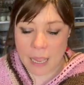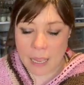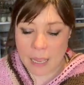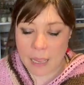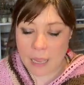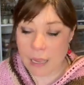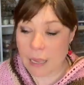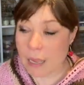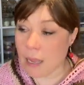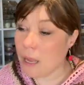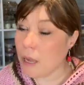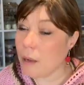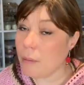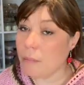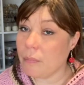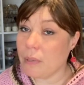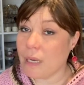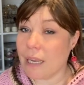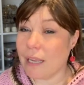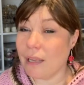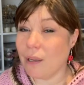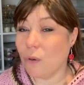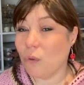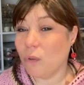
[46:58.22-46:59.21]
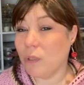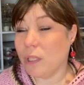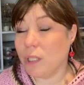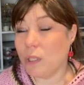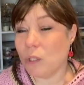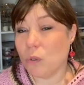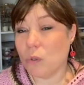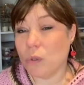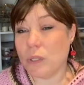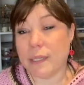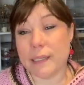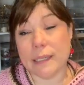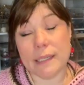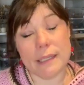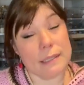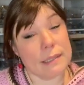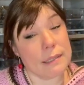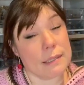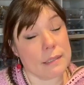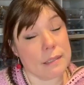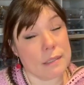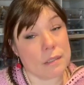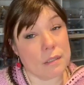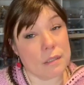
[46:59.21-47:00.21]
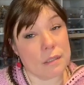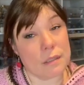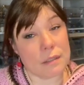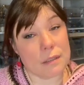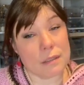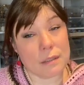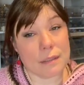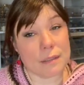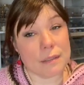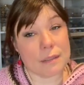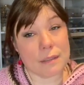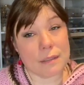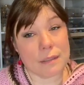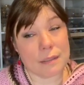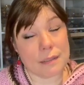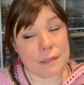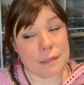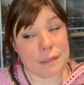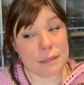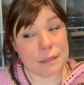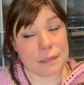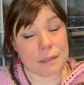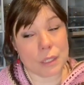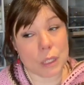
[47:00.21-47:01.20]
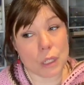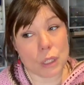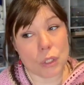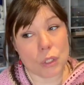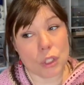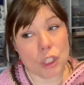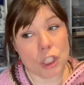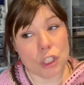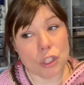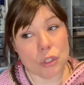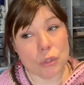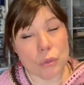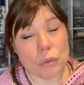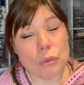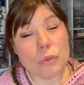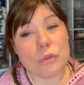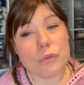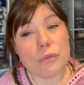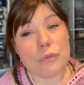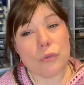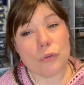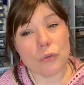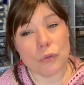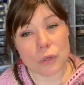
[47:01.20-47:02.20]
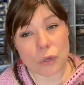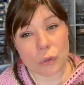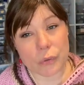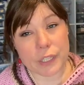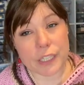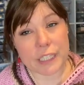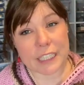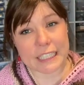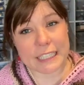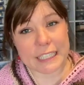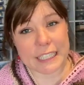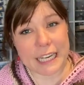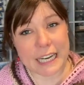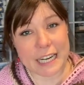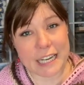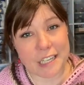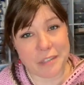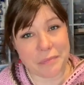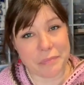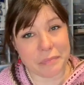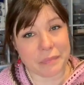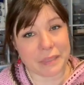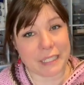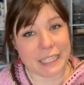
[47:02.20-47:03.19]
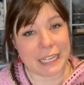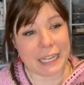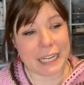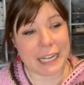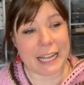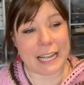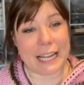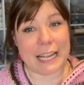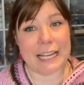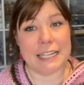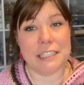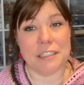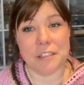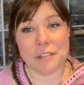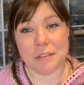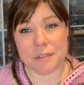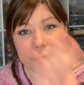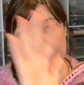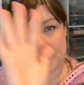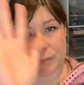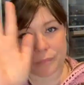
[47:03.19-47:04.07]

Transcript: I only know that it's noon Florida time, and